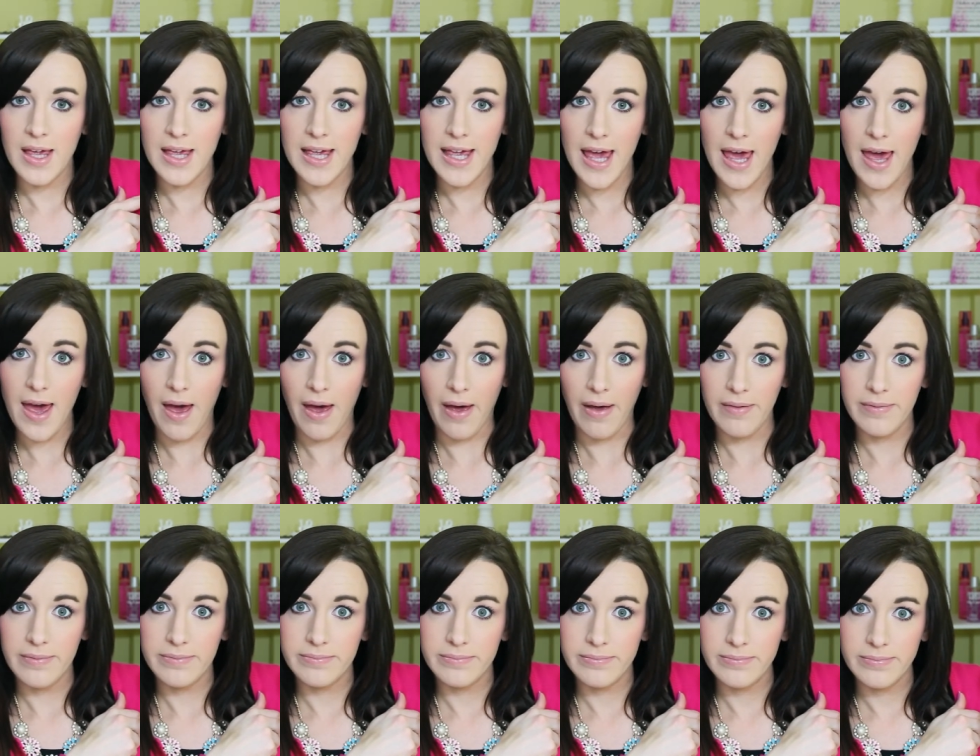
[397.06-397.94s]
yeah,
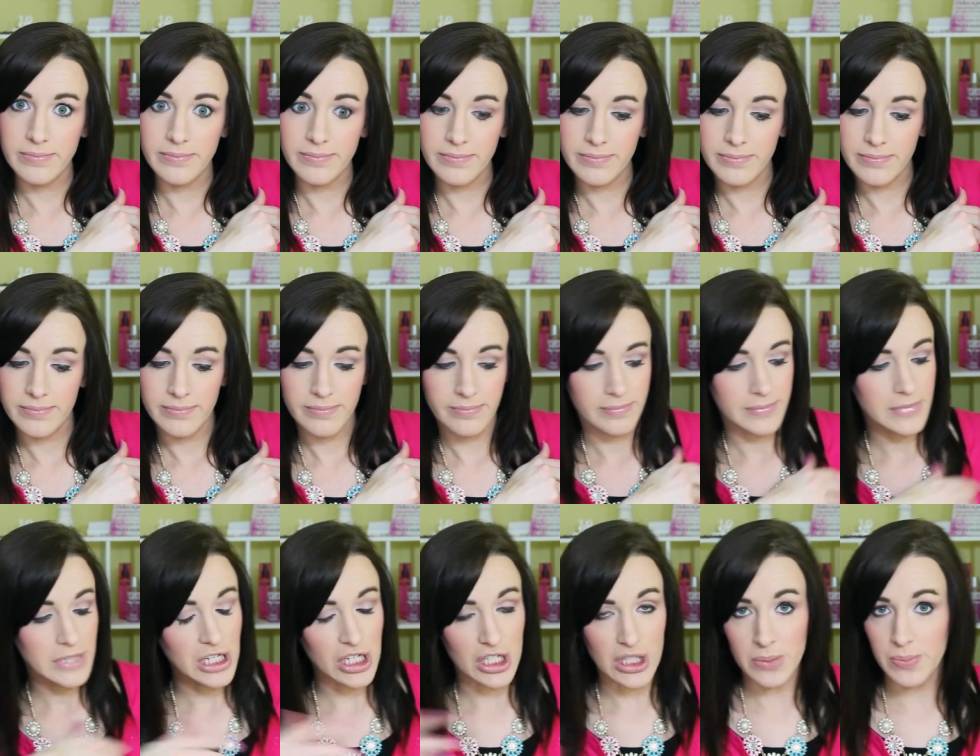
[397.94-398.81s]

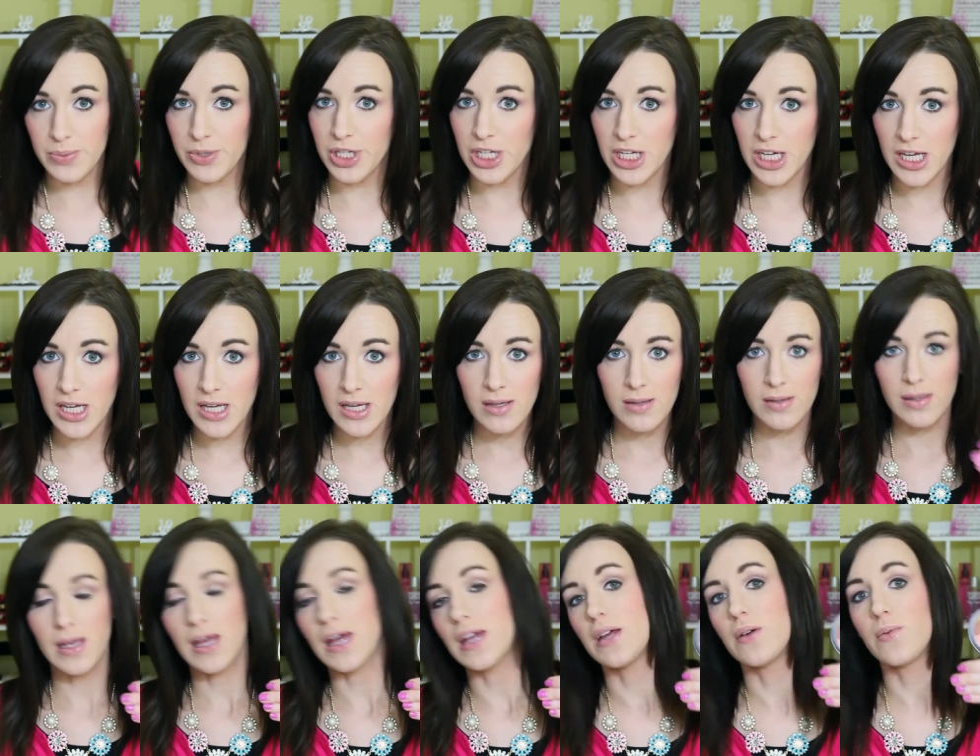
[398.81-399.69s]
it's pretty
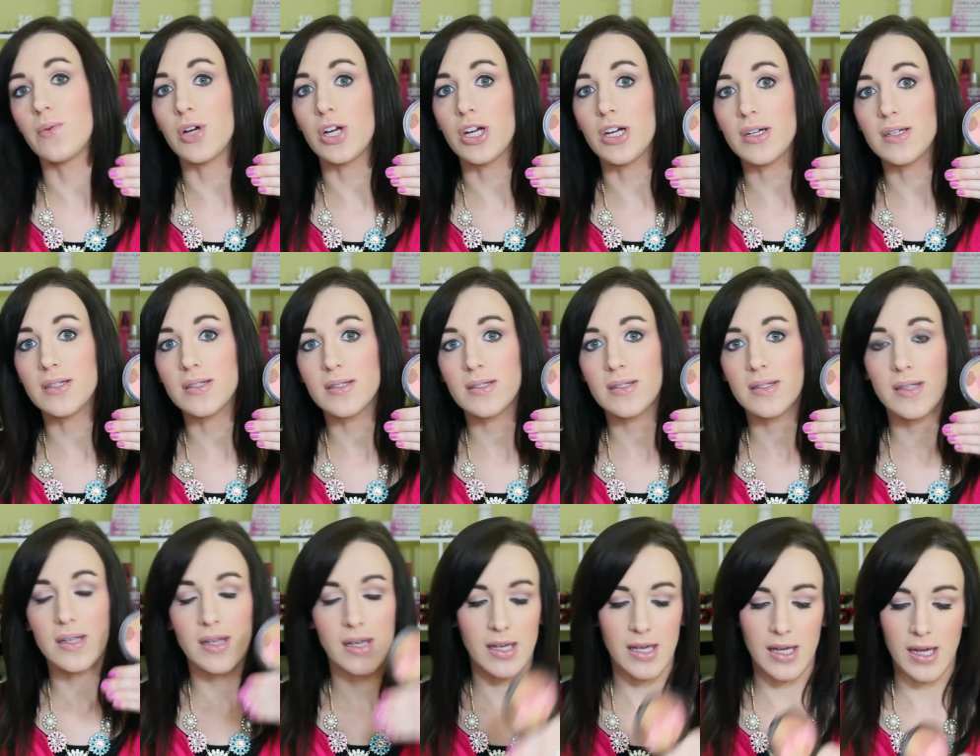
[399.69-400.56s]
and it
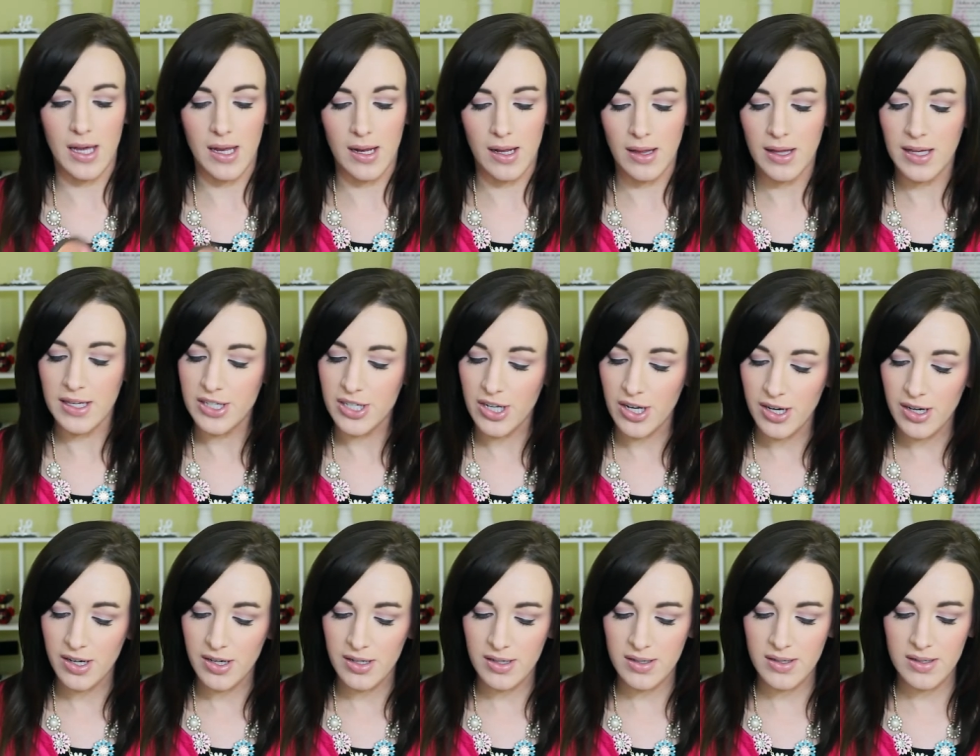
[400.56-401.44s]
works, and I like
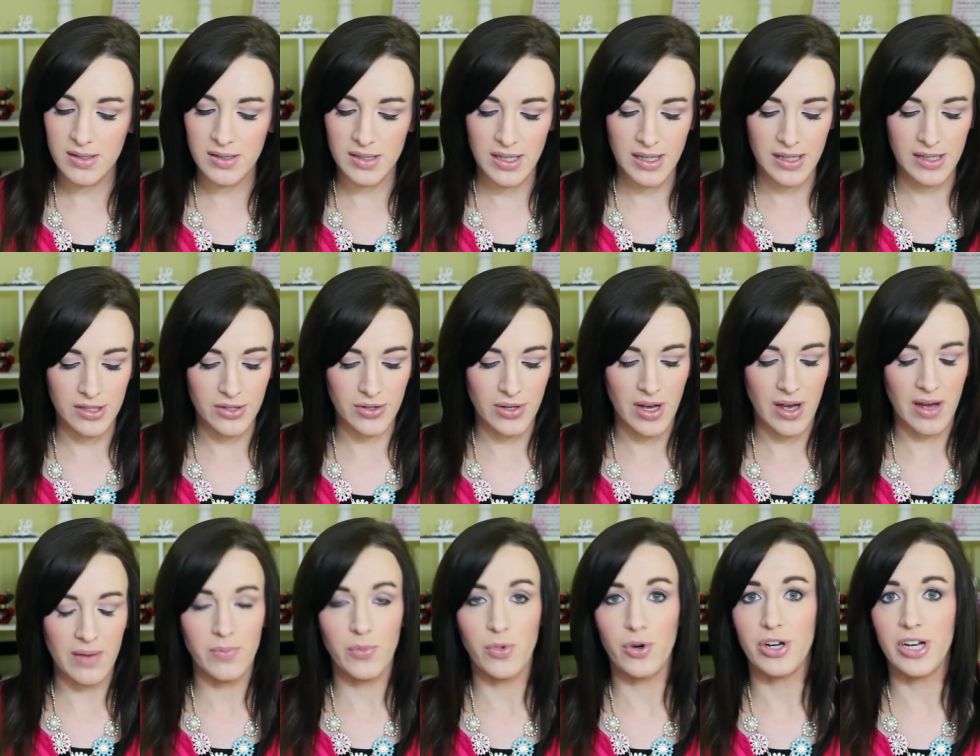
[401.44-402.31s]
Tarte because they do
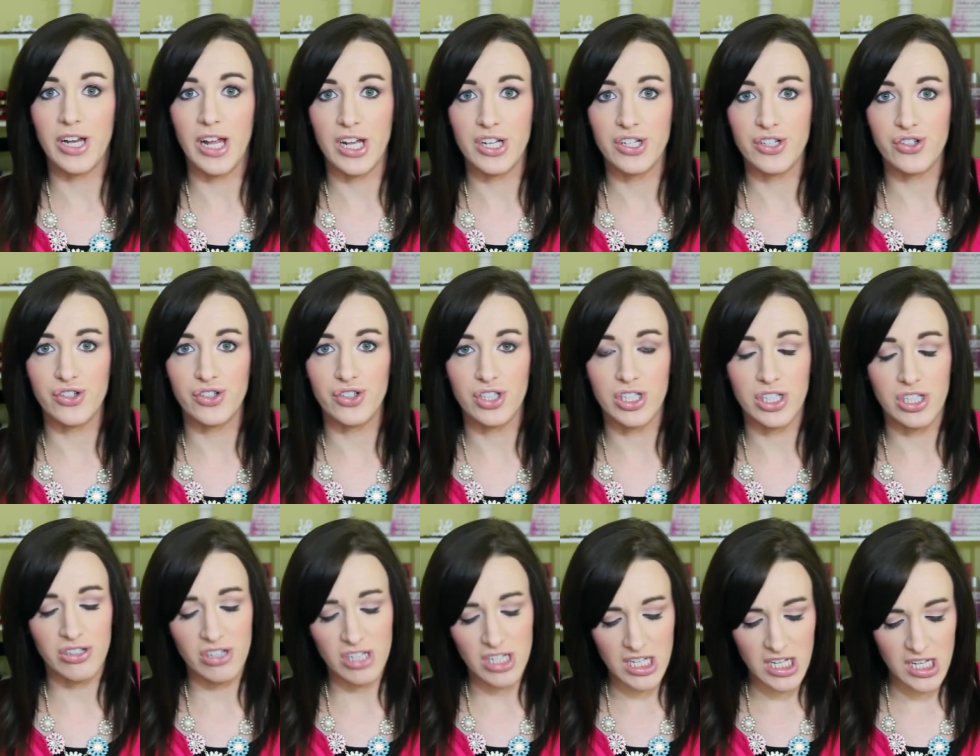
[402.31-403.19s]
have more natural
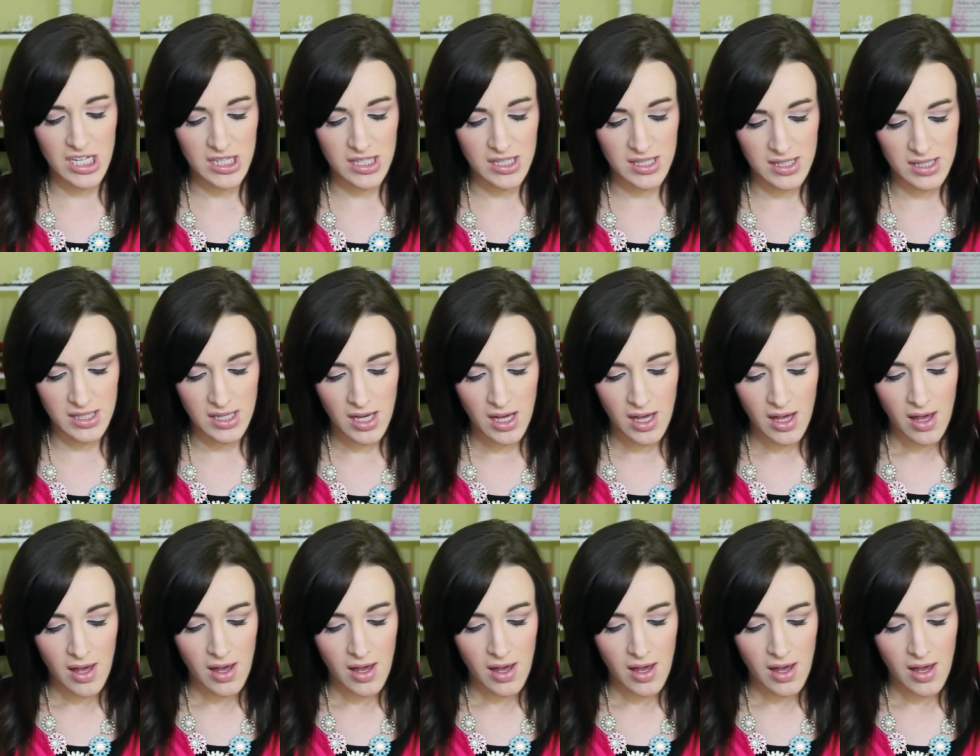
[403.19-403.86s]
ingredients.